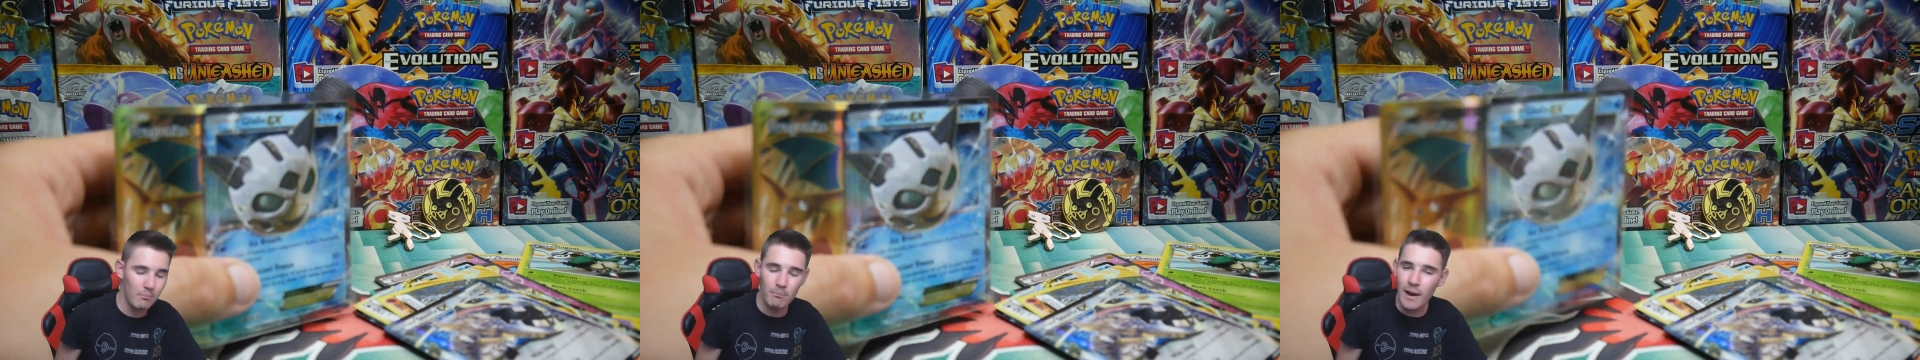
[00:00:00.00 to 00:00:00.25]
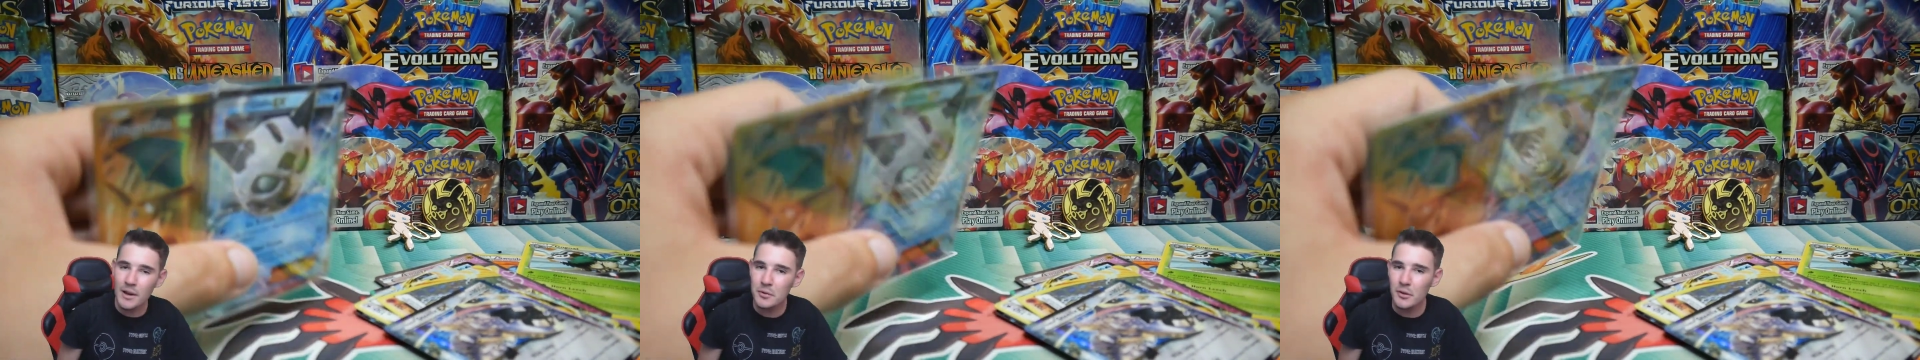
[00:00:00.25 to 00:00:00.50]

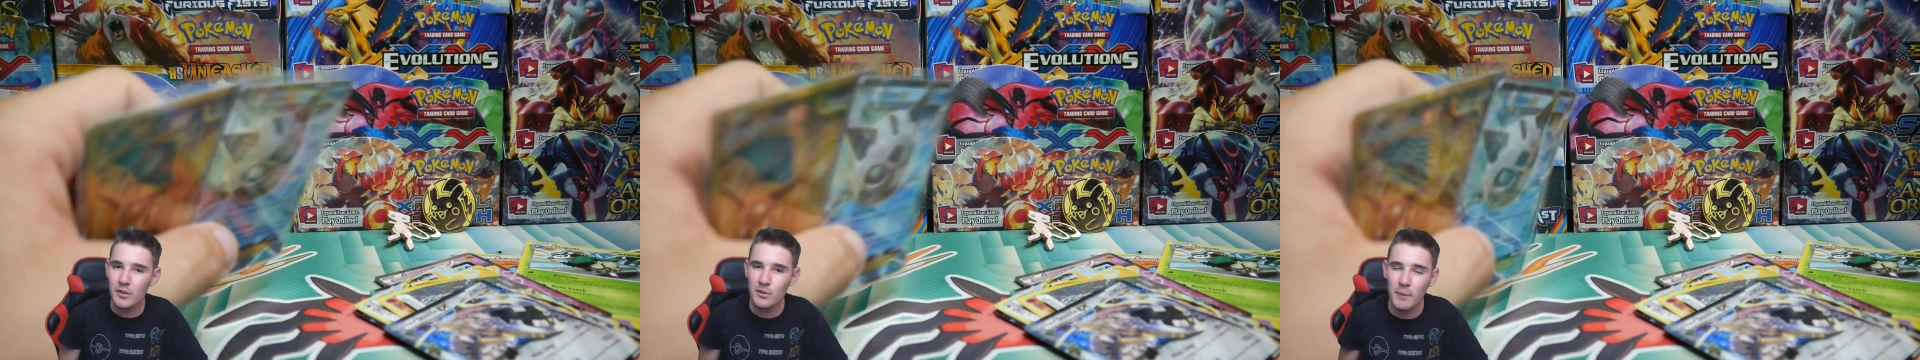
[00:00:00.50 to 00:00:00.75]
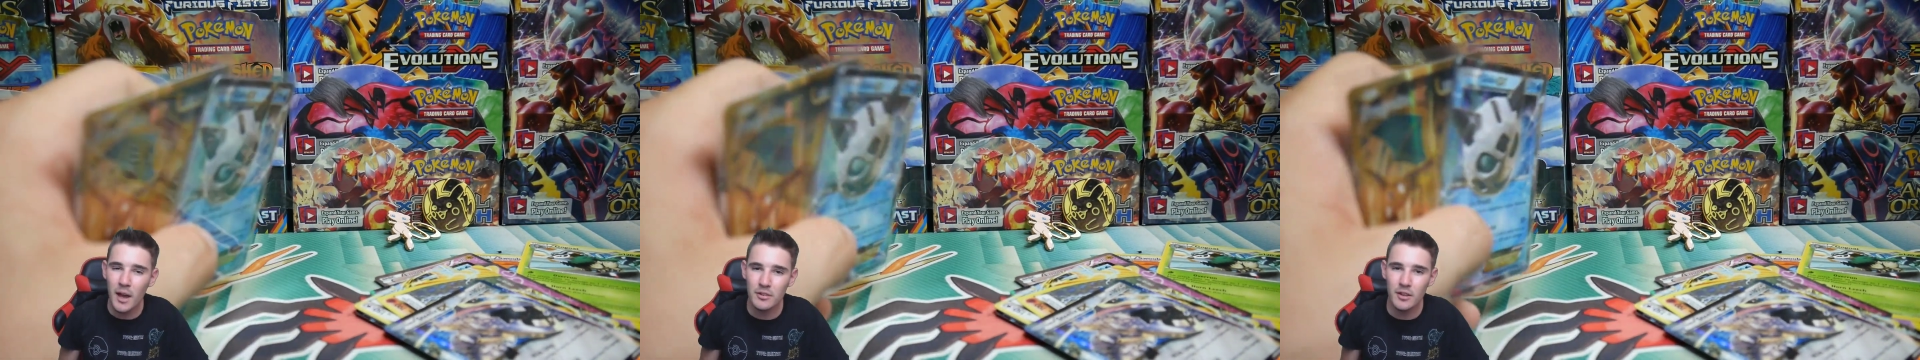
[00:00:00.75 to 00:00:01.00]
make sure to
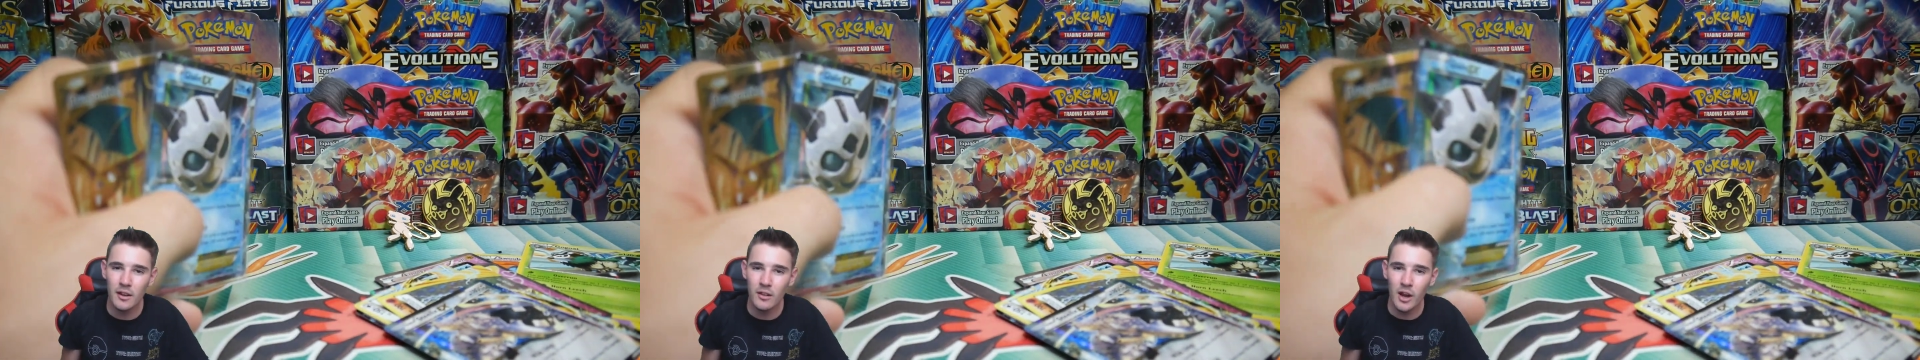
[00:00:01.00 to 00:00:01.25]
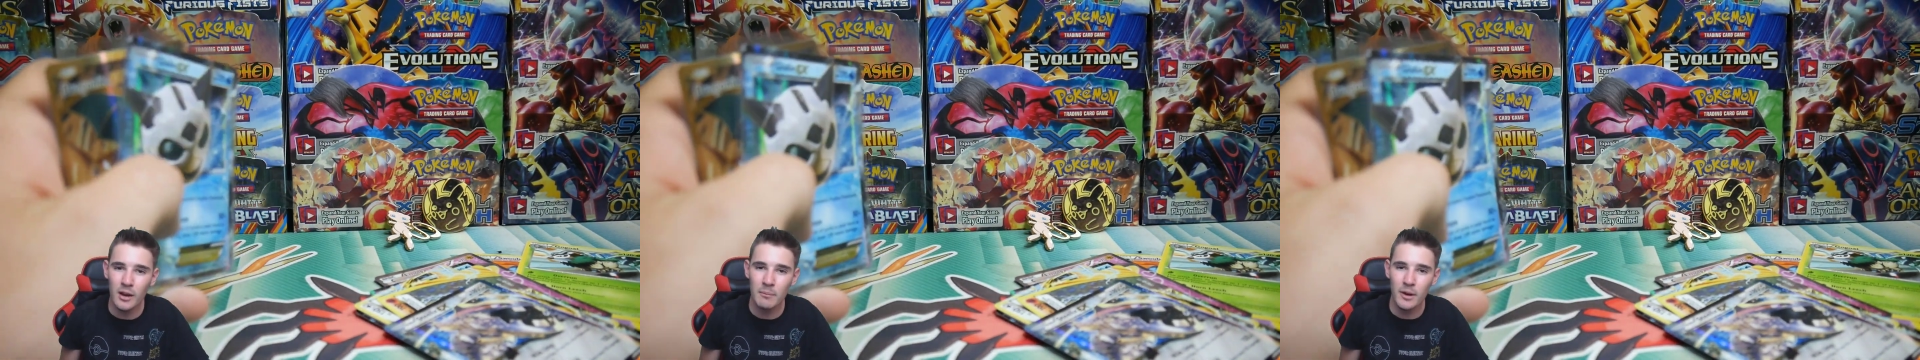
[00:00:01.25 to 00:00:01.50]
smash that
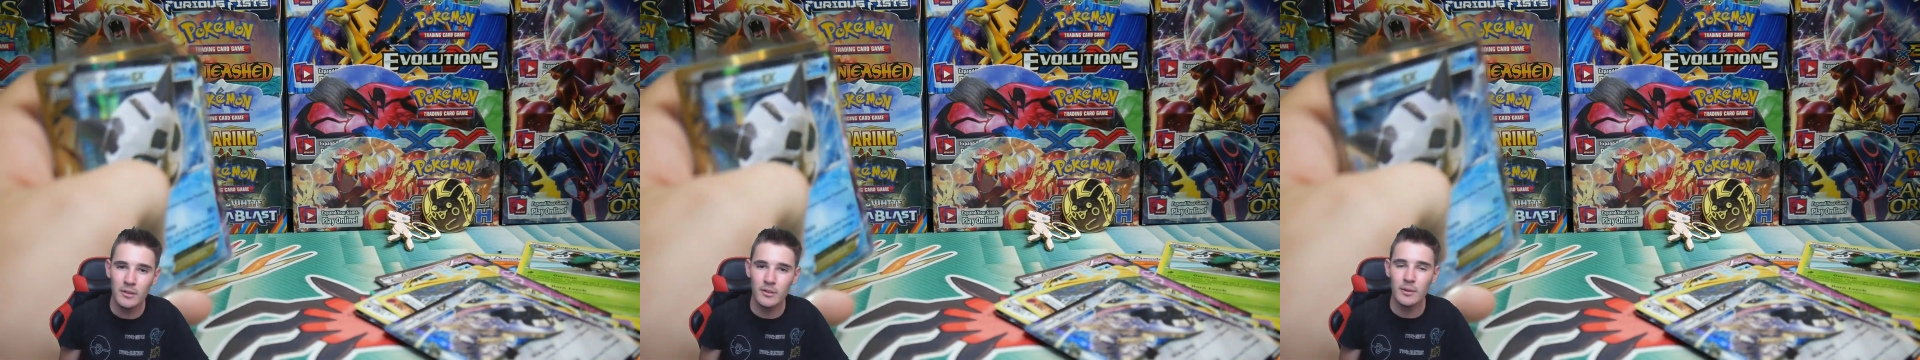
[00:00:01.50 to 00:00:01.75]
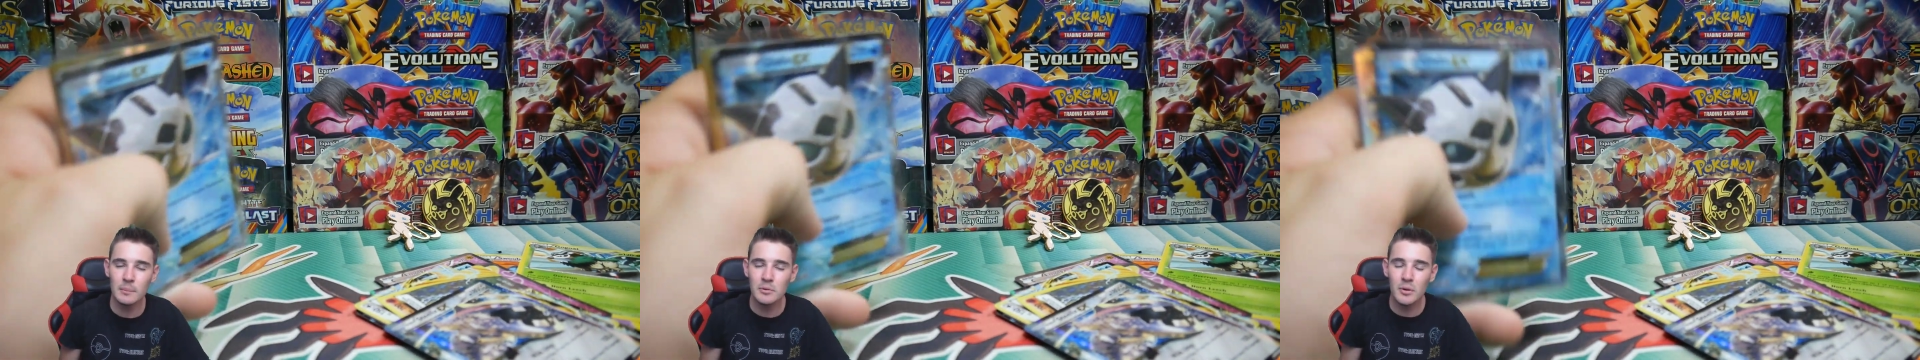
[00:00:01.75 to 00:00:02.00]
like button,
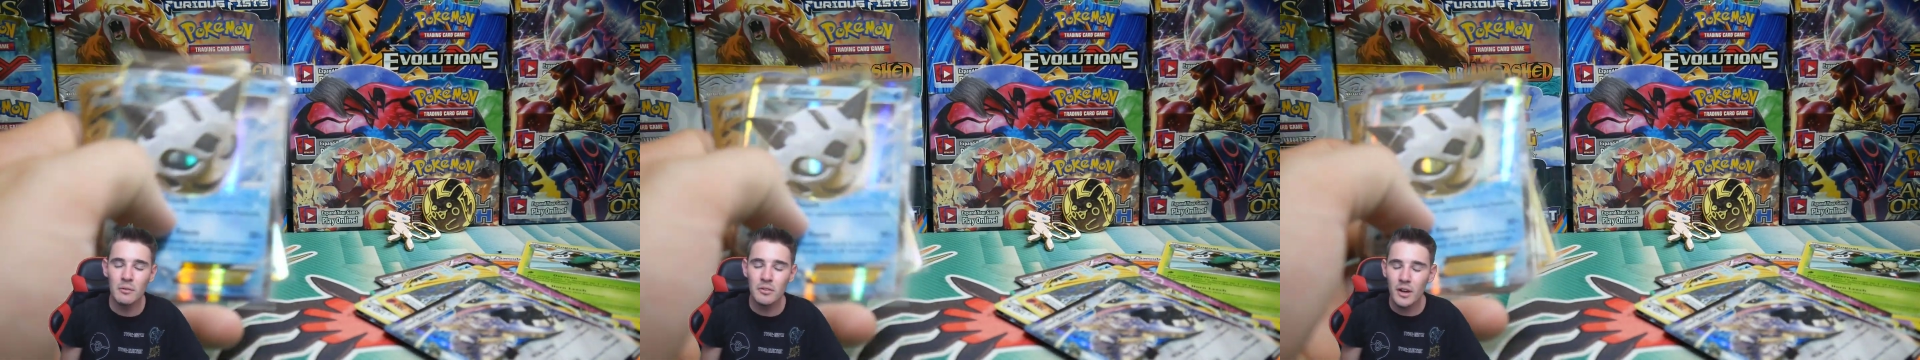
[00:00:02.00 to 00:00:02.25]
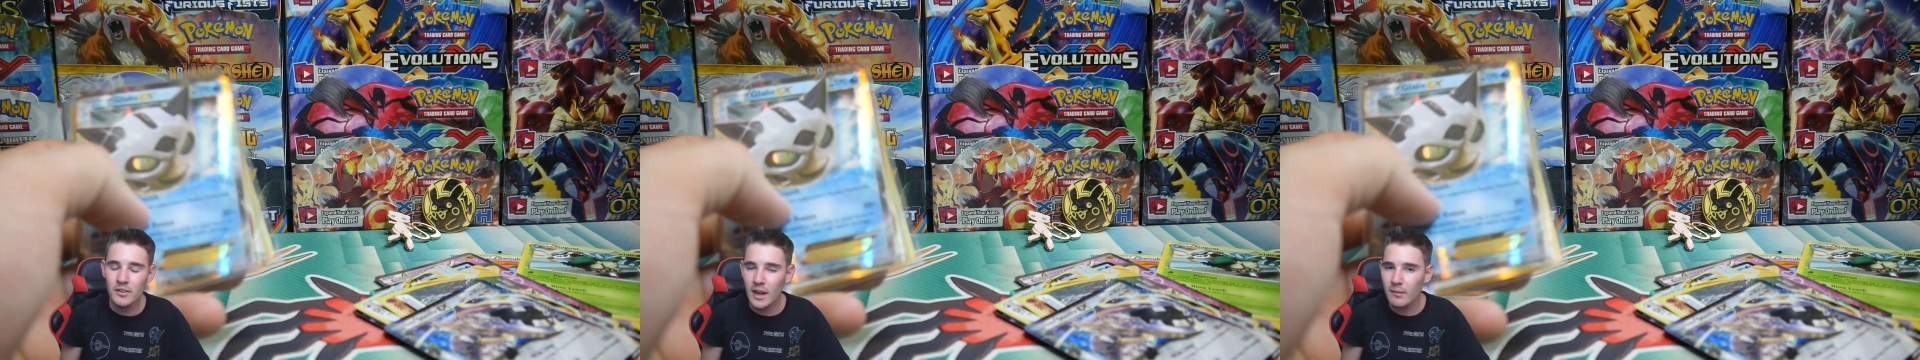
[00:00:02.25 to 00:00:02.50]
subscribe if
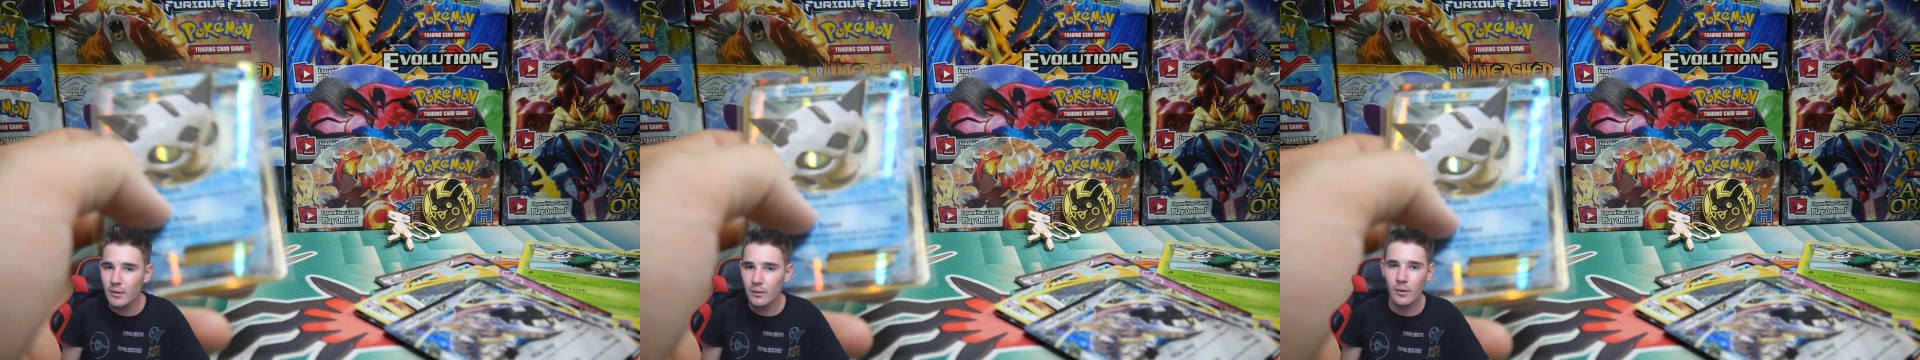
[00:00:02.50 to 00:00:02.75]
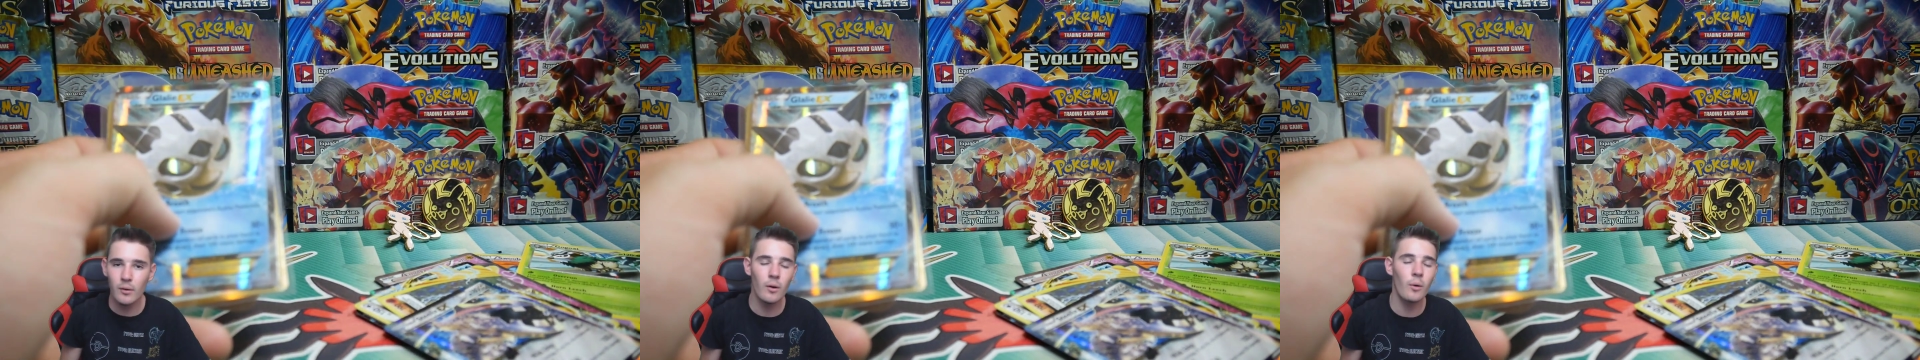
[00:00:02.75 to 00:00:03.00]
you guys
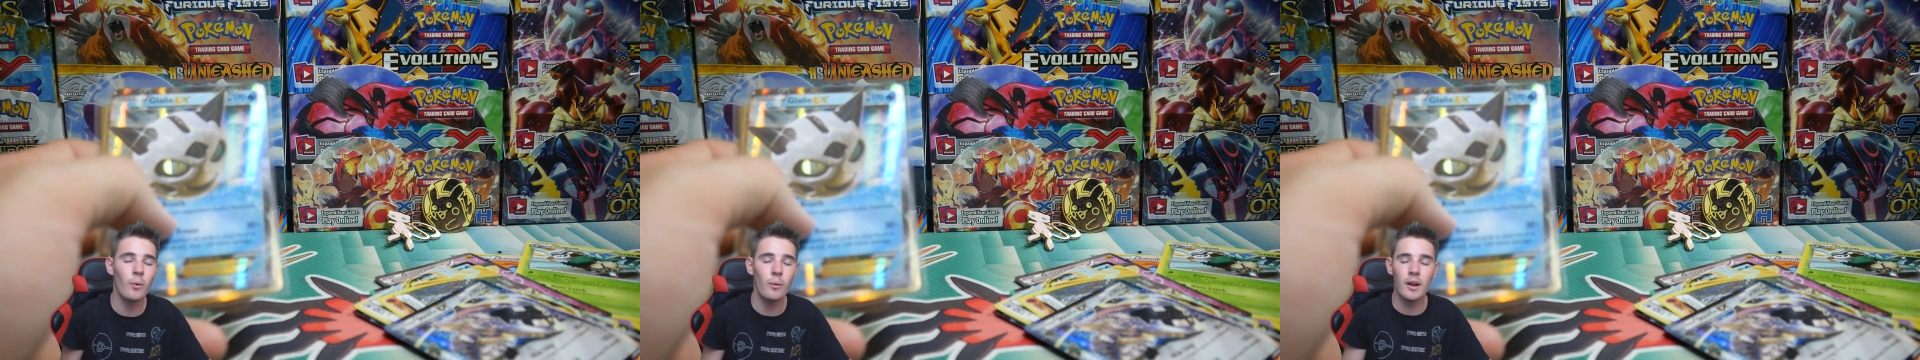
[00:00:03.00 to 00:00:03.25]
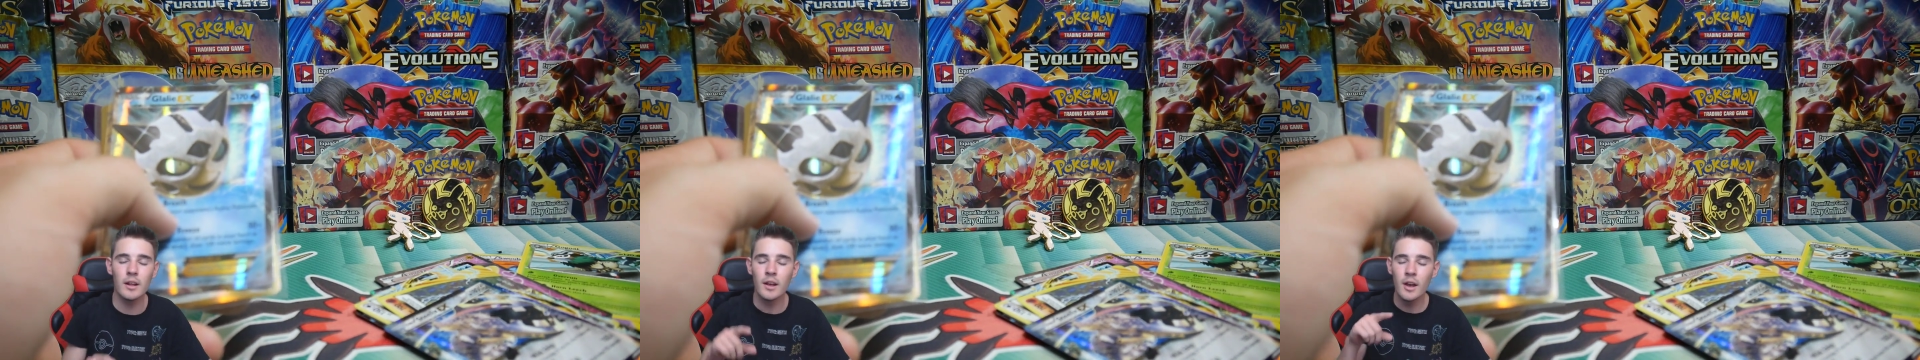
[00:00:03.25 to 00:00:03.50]
haven't
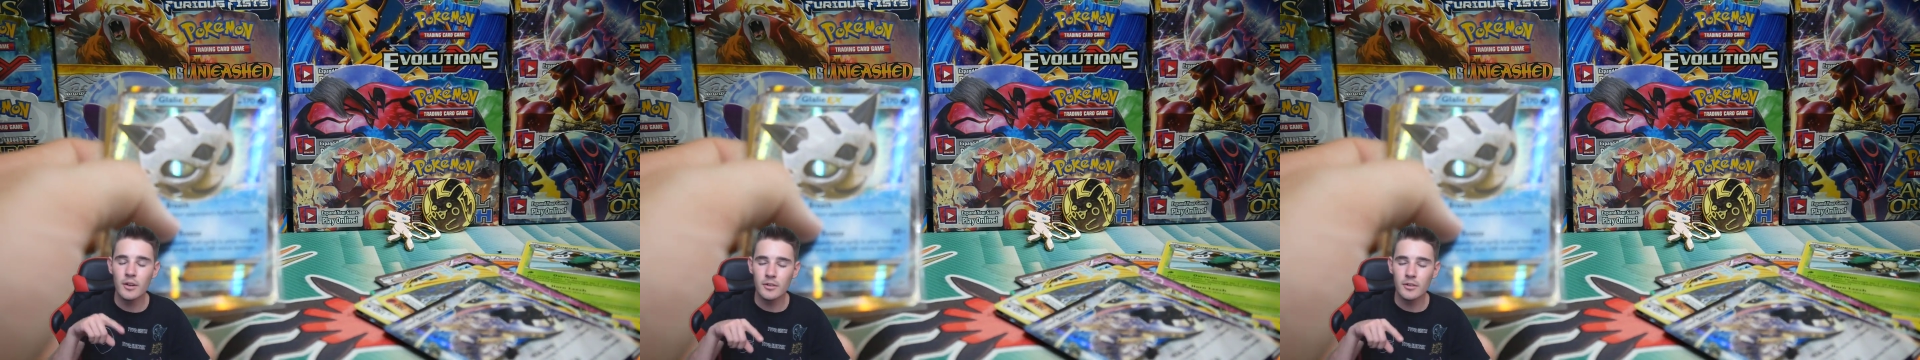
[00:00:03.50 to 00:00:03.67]
already,